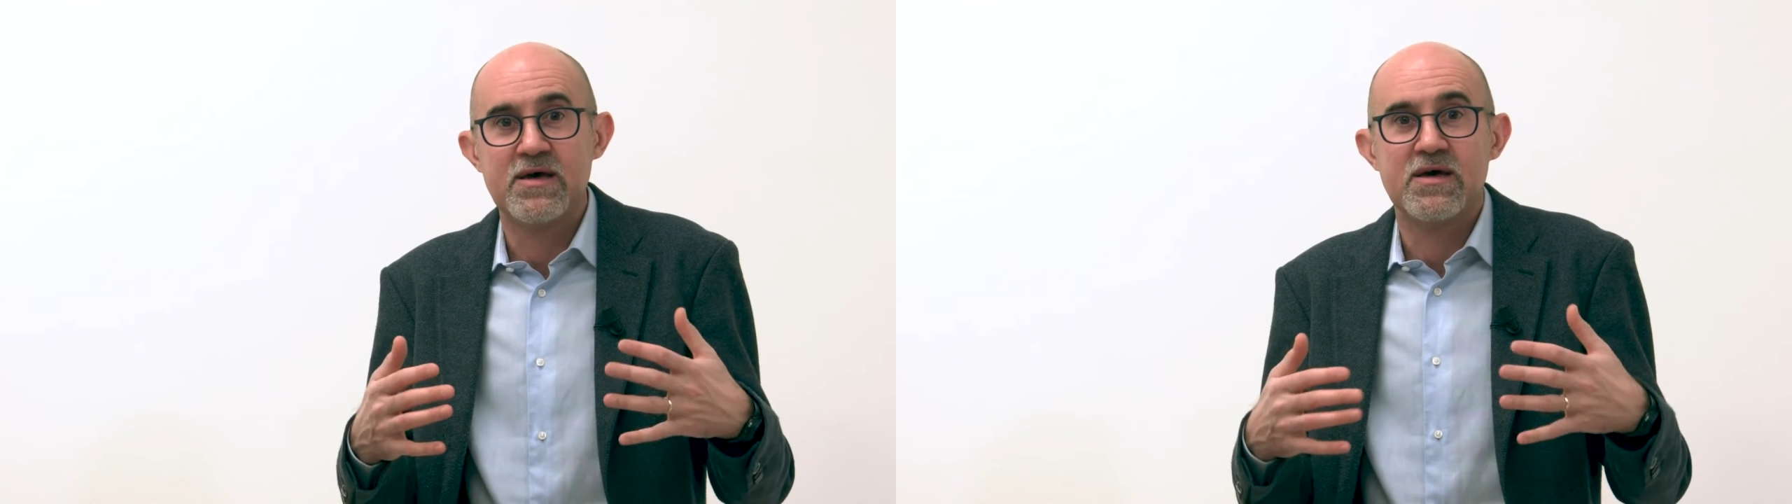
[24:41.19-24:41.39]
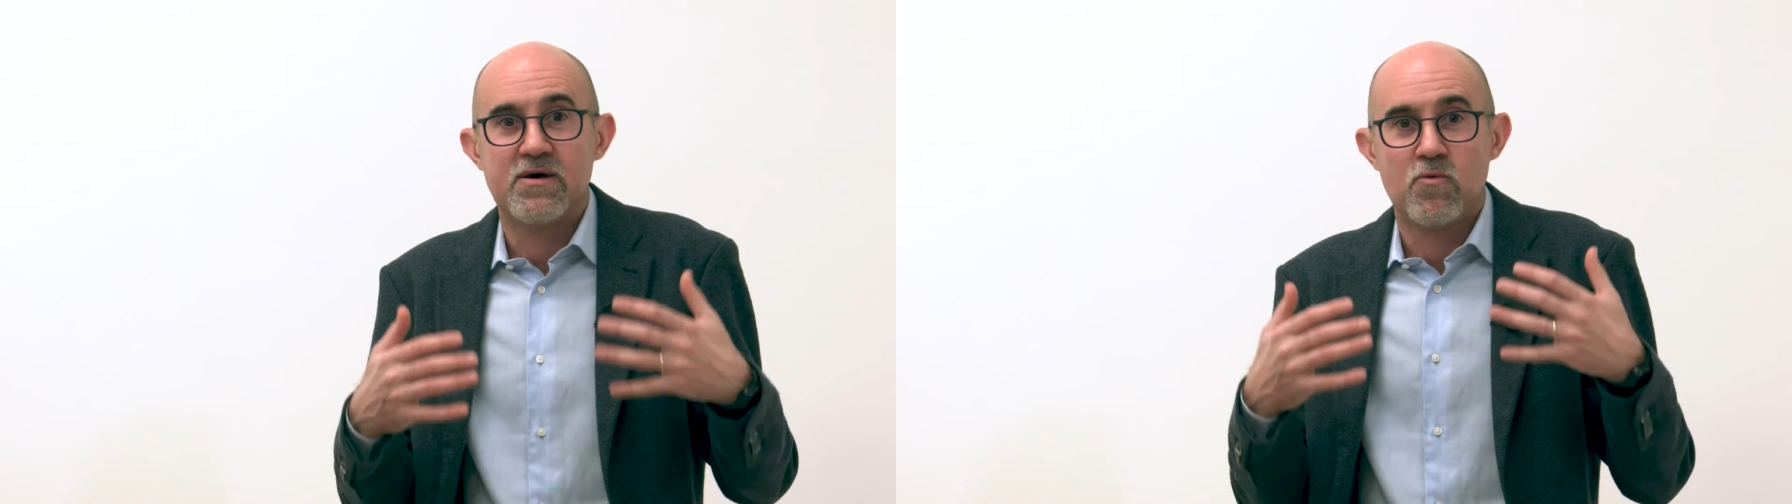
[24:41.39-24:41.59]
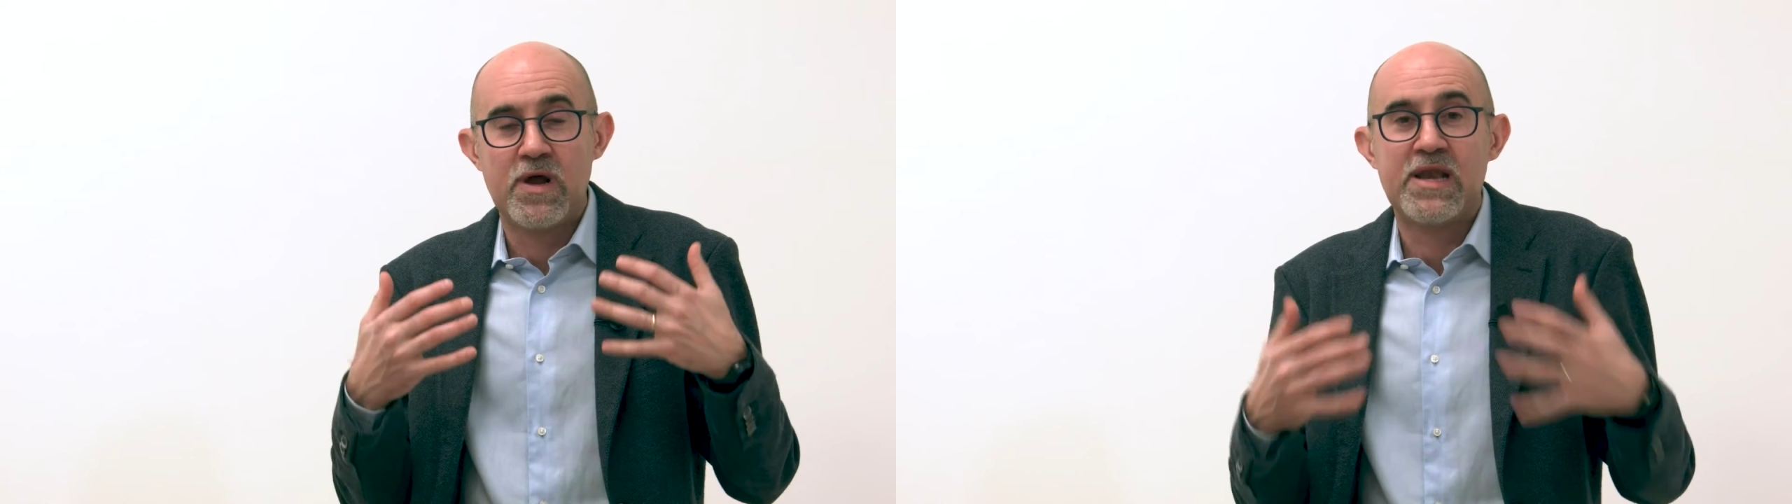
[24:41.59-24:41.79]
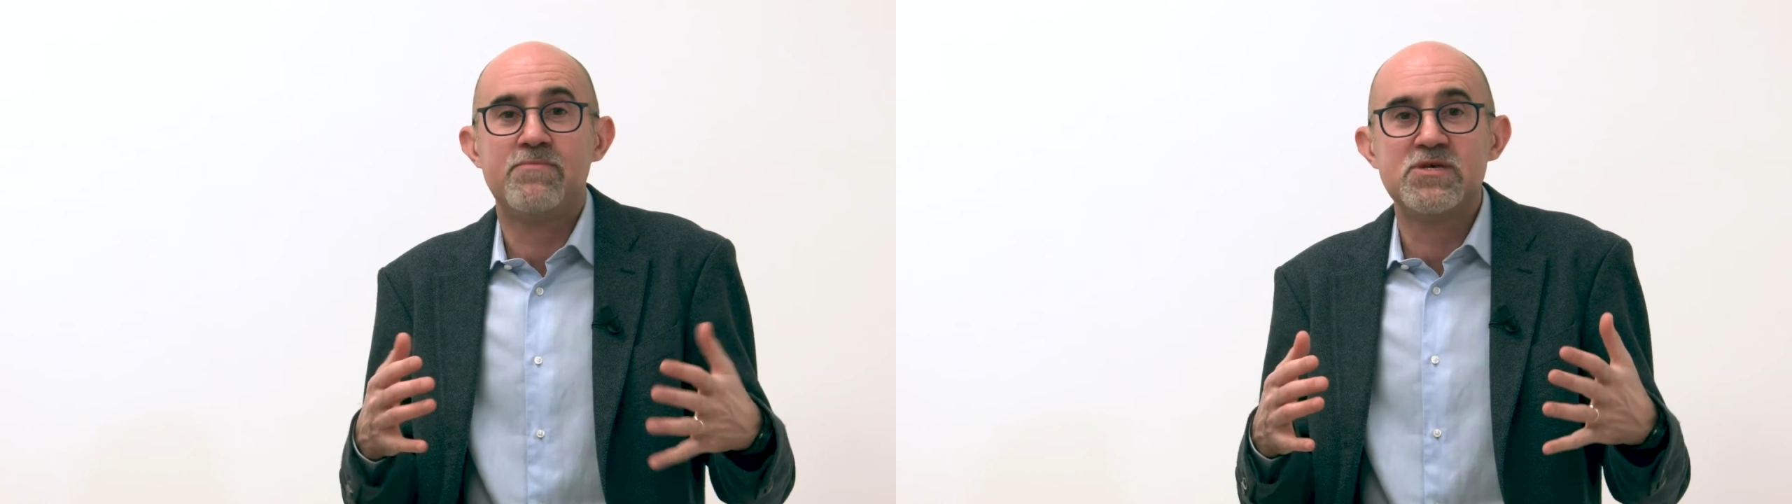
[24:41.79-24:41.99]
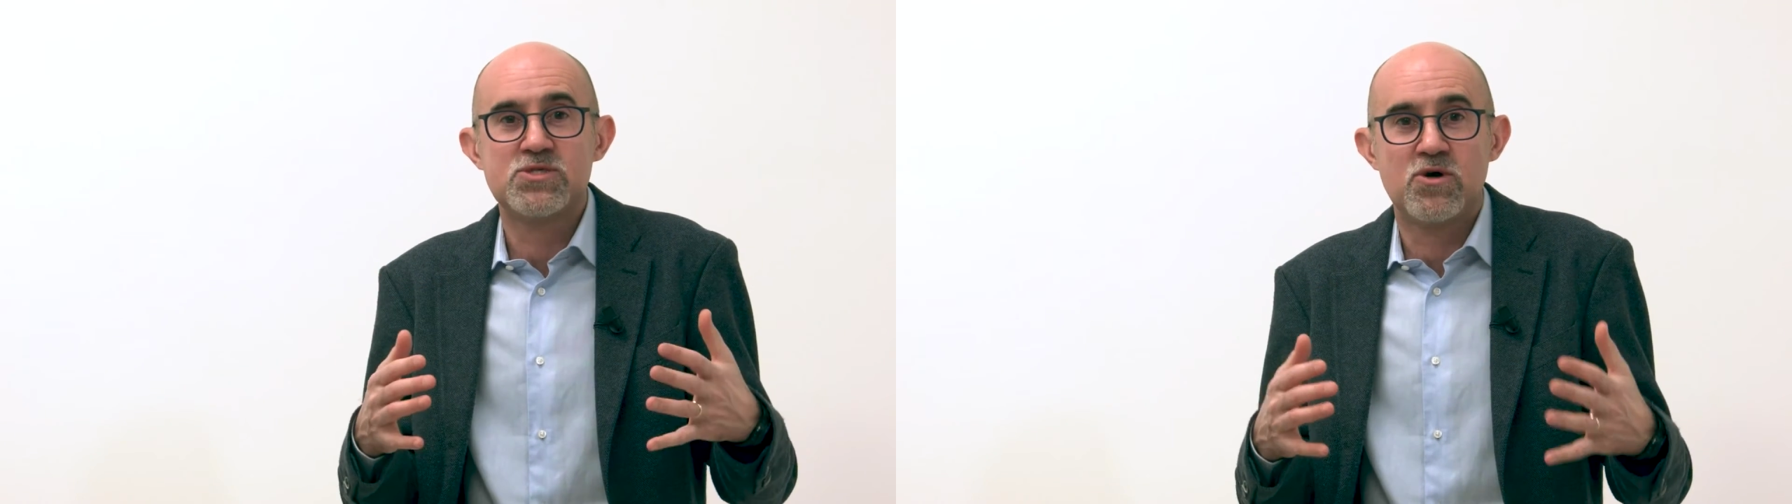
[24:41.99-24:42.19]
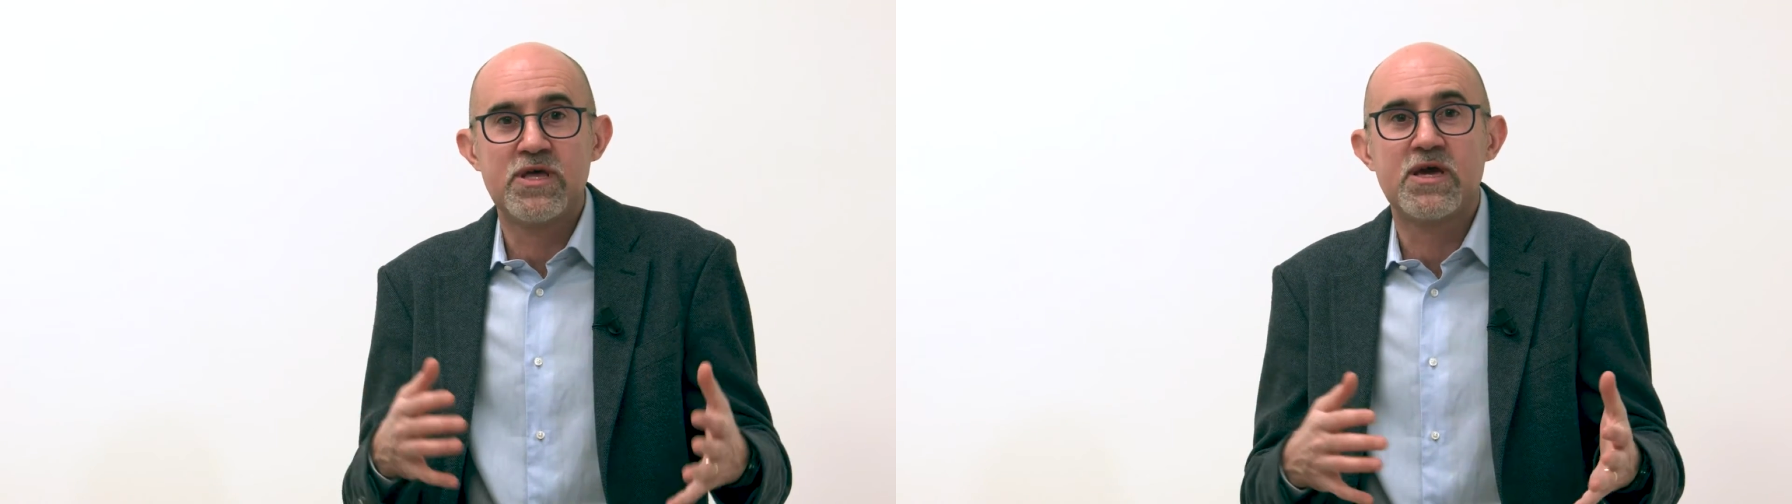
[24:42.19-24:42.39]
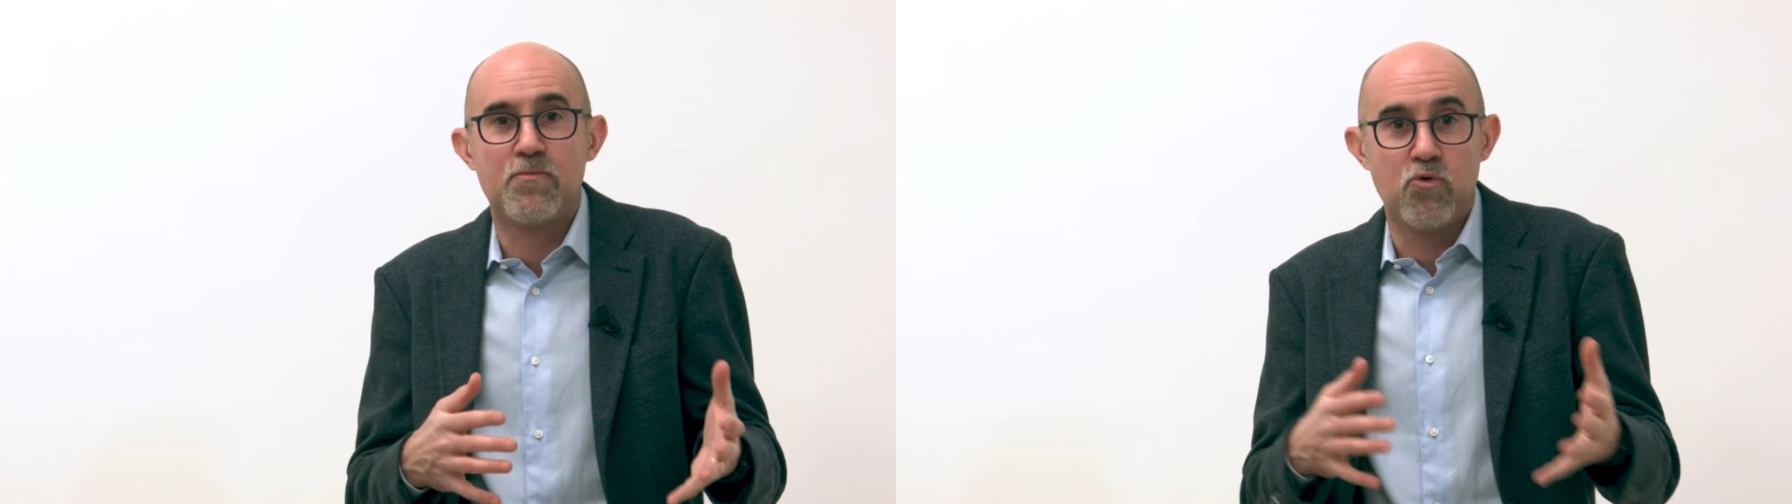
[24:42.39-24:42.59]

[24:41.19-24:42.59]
scattering